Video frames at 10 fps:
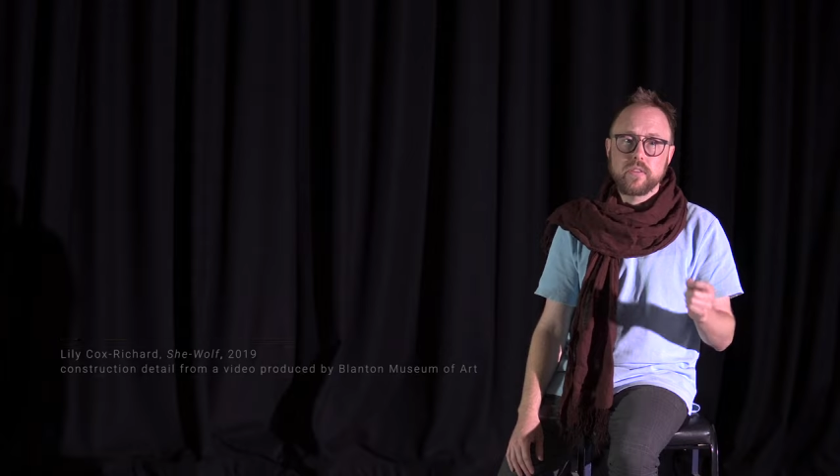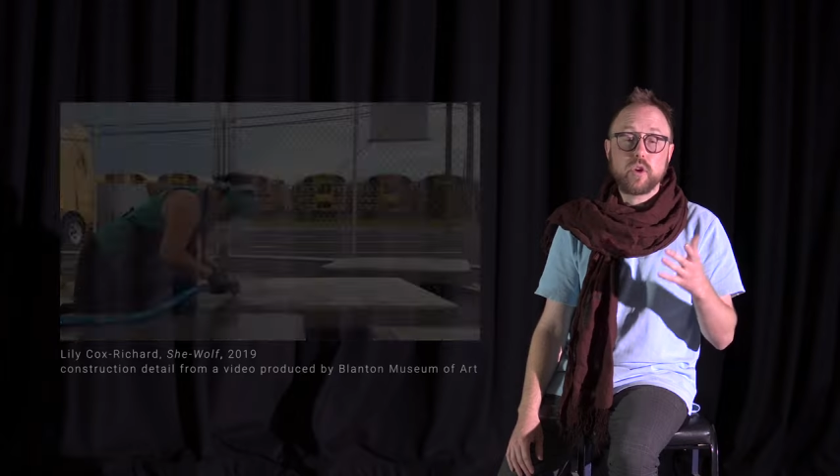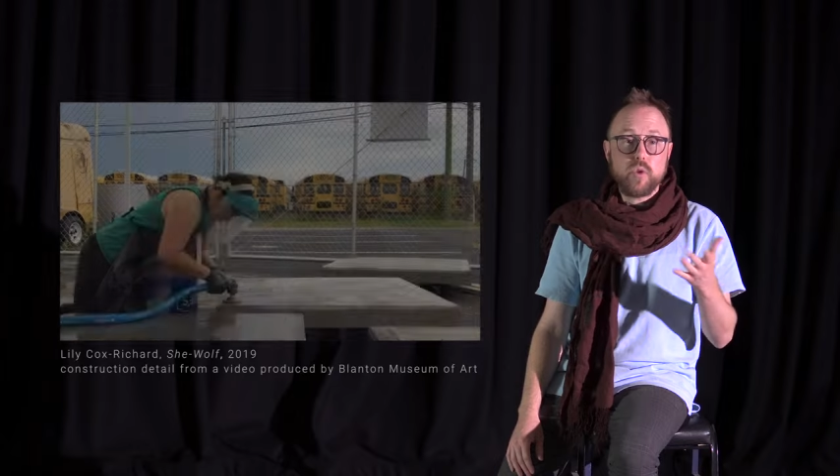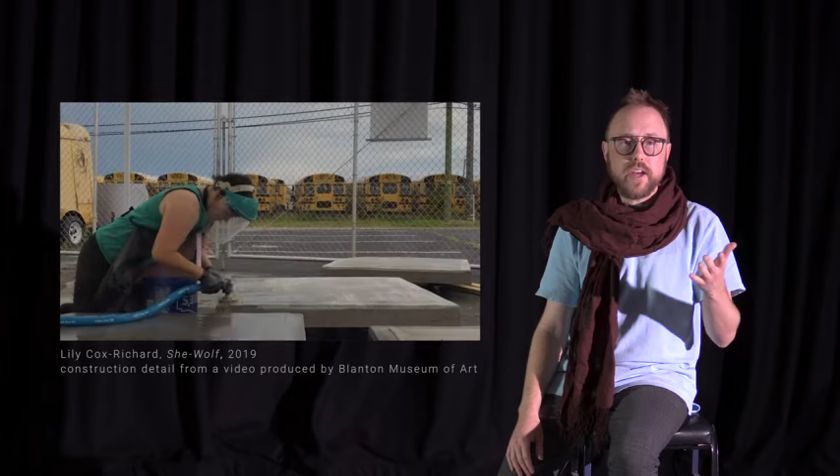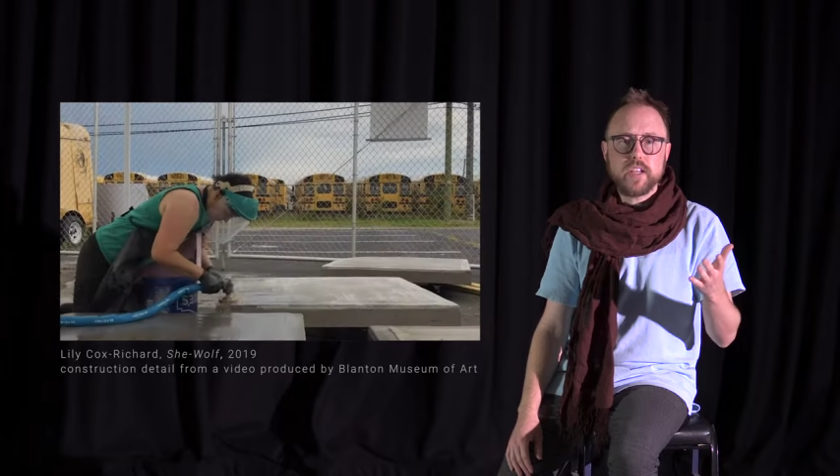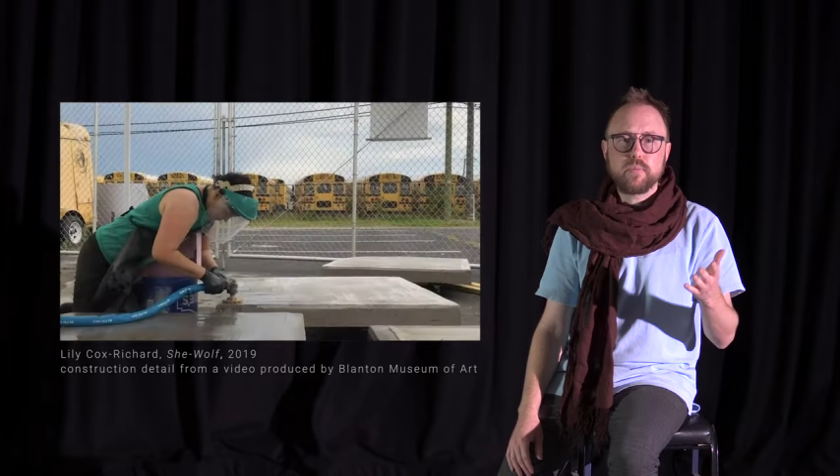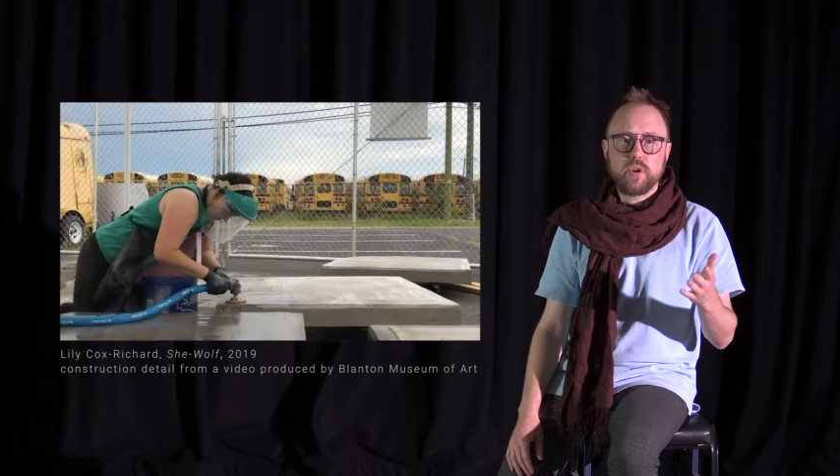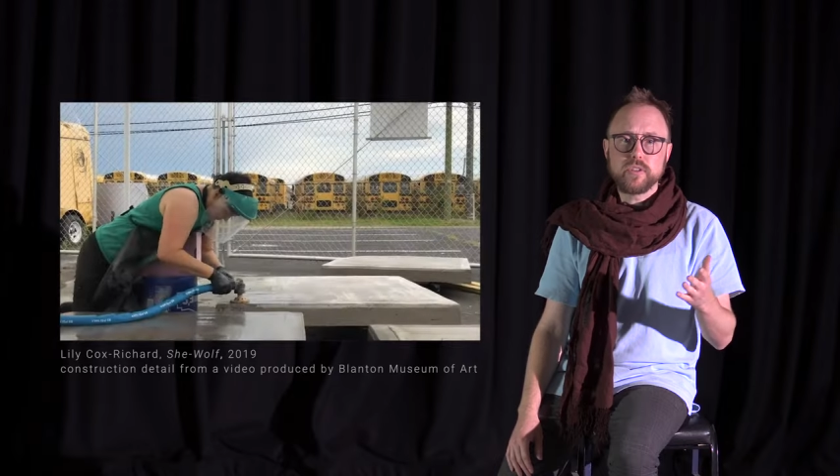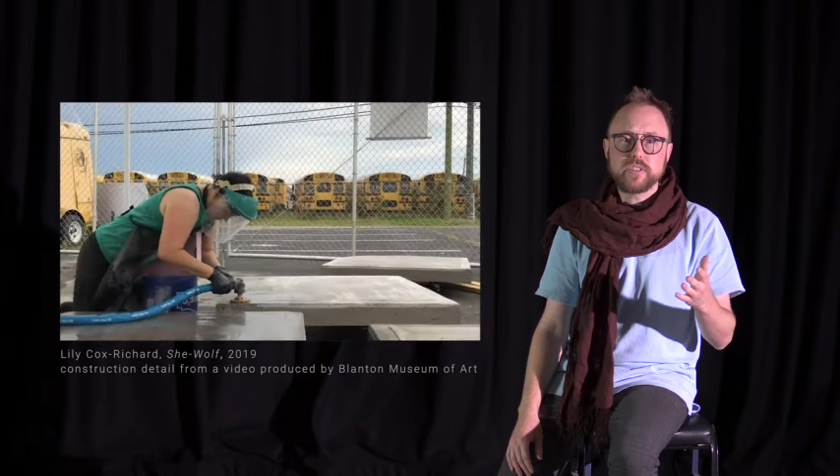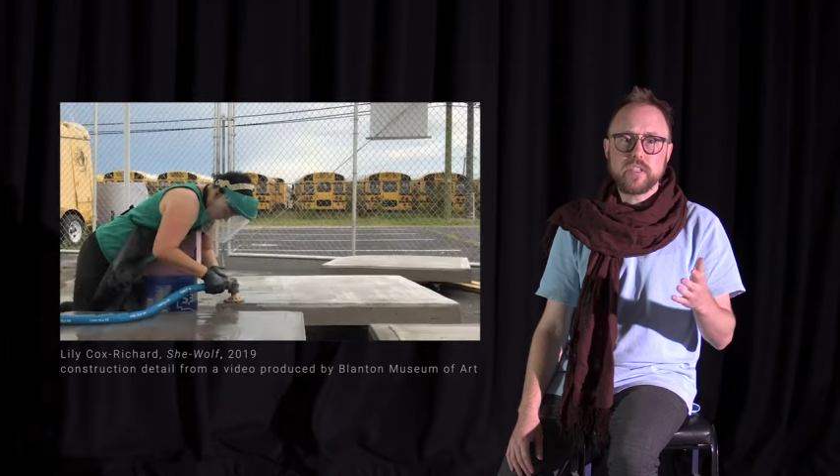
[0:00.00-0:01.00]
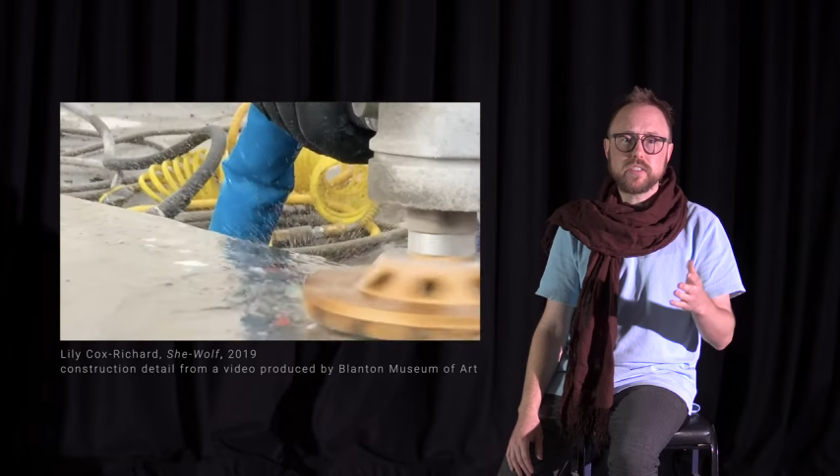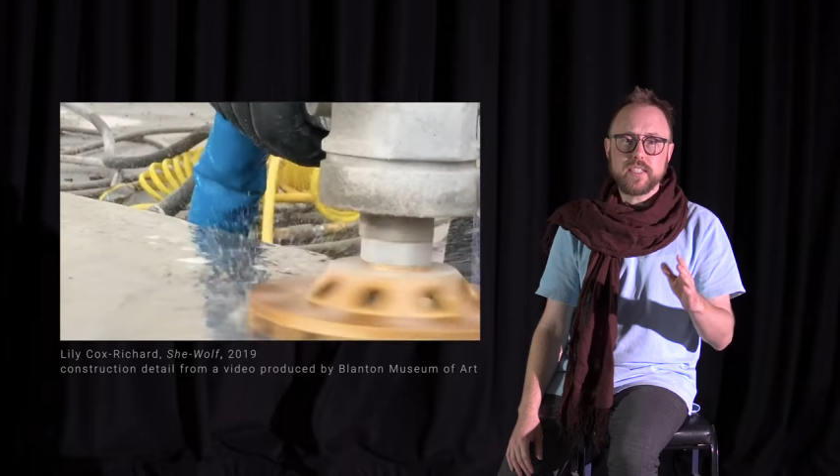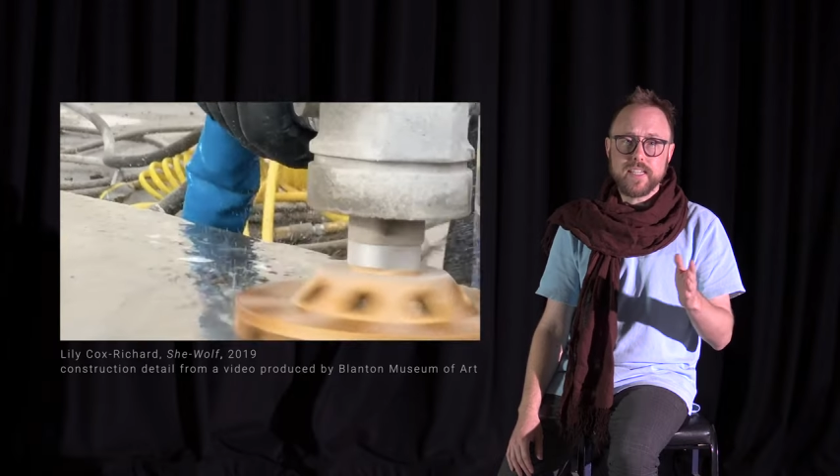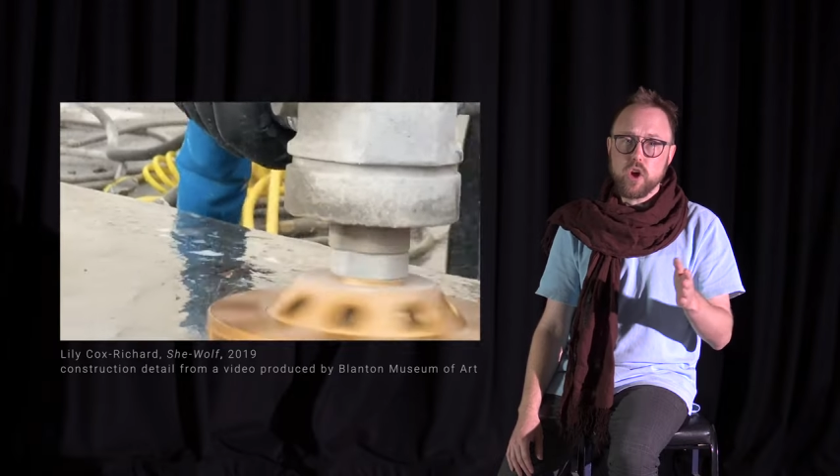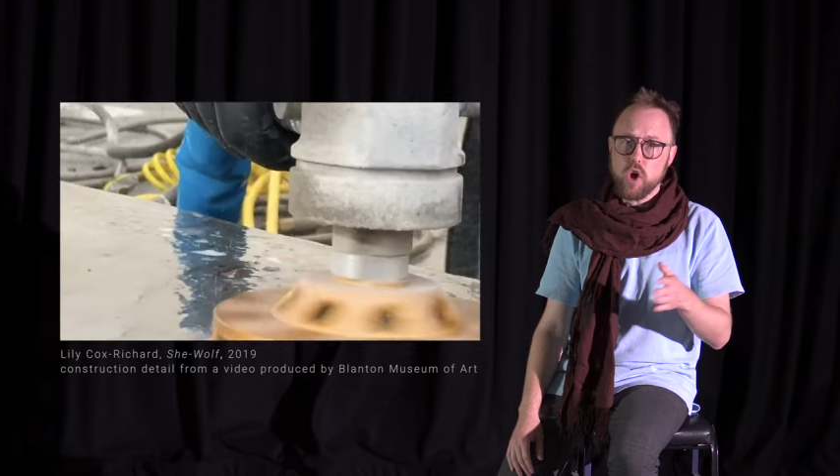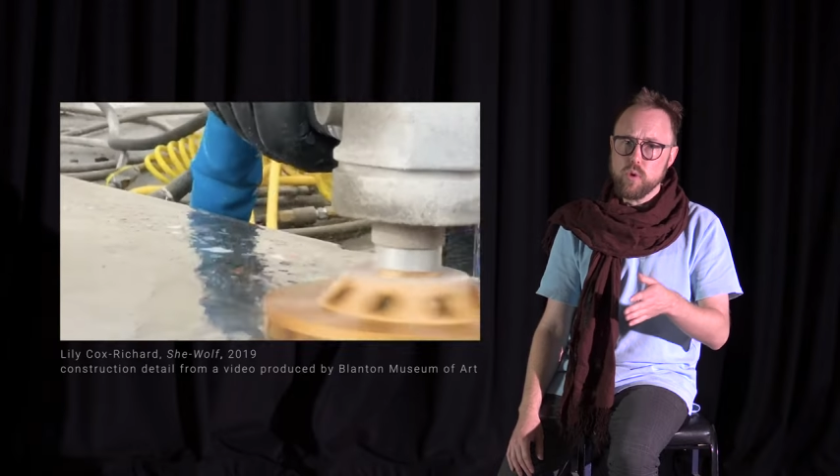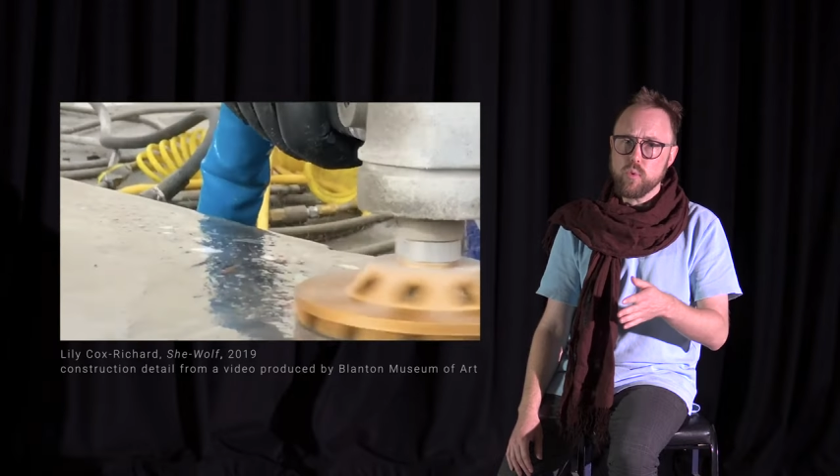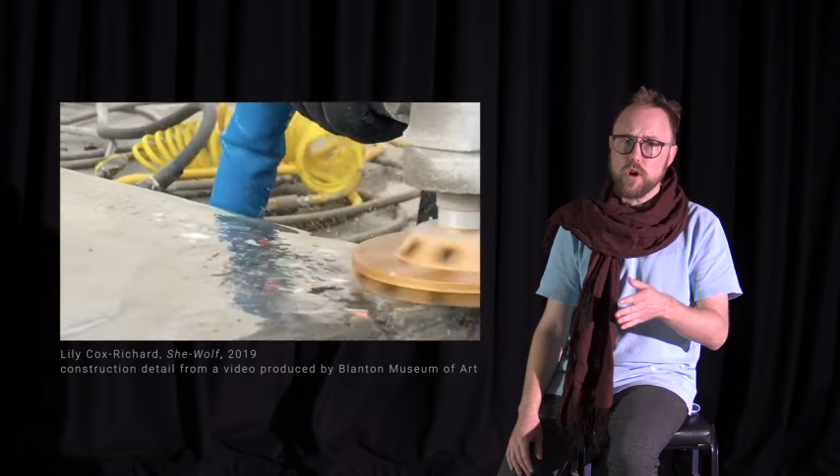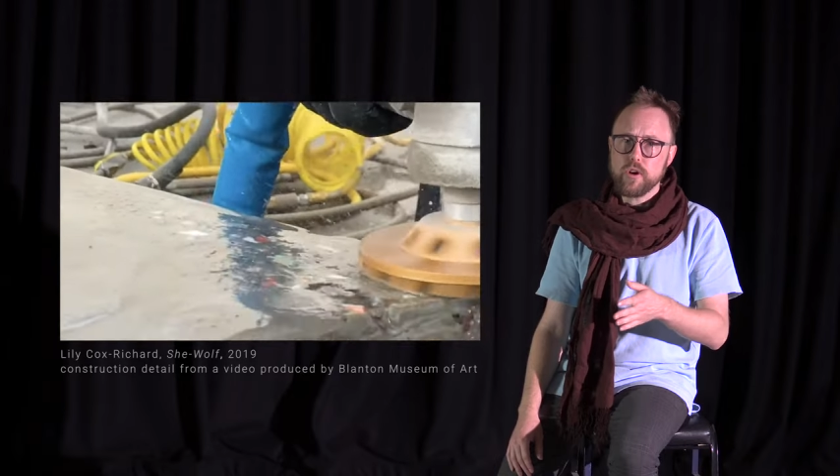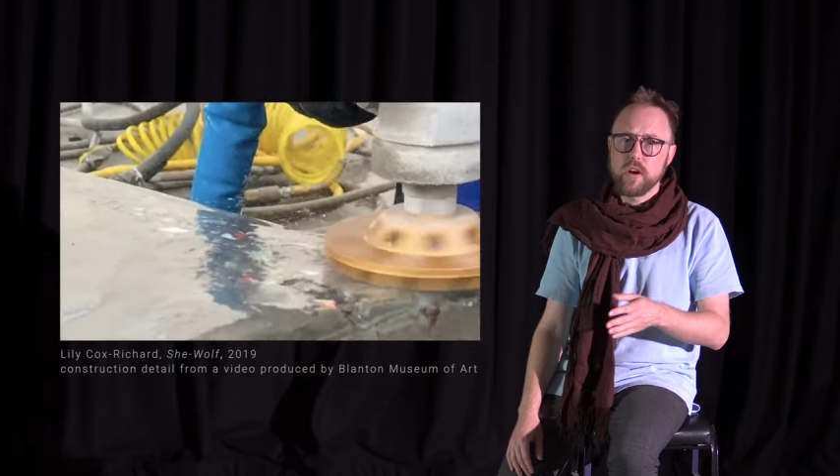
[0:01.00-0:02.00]
The grinding process in her
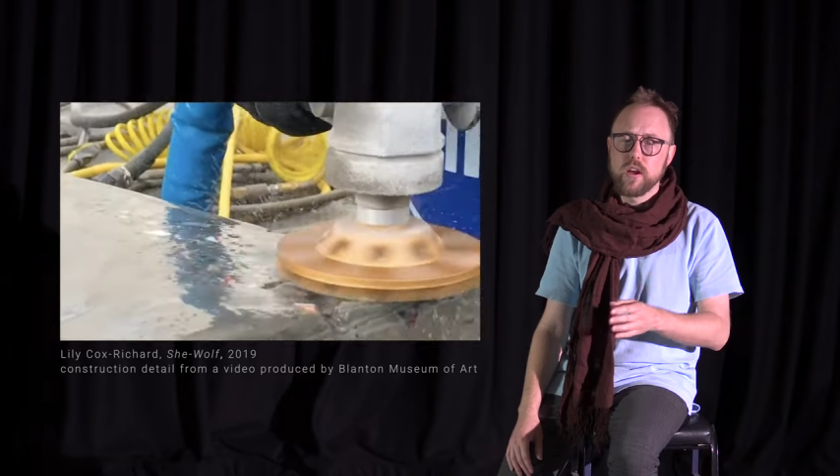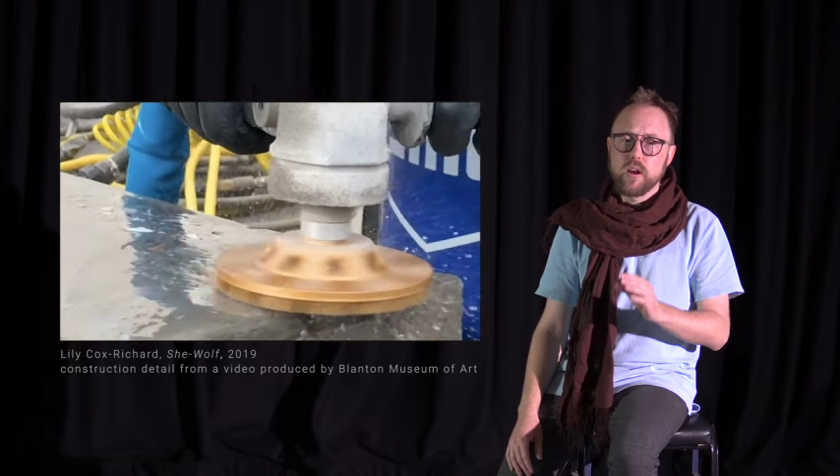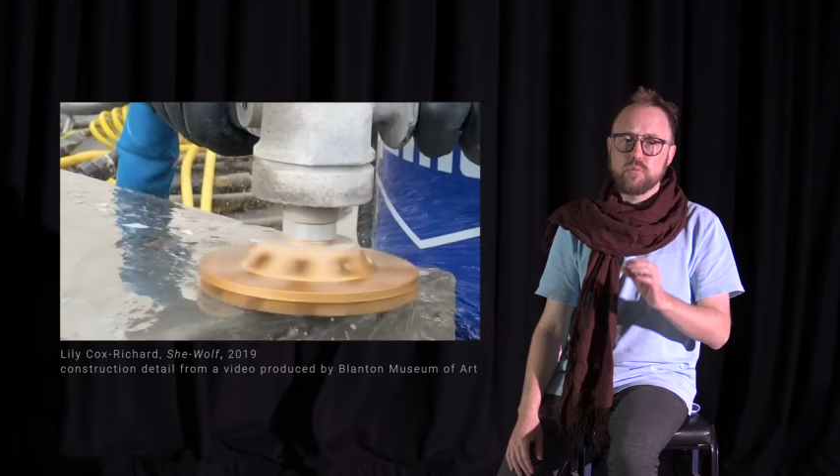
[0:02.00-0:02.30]
work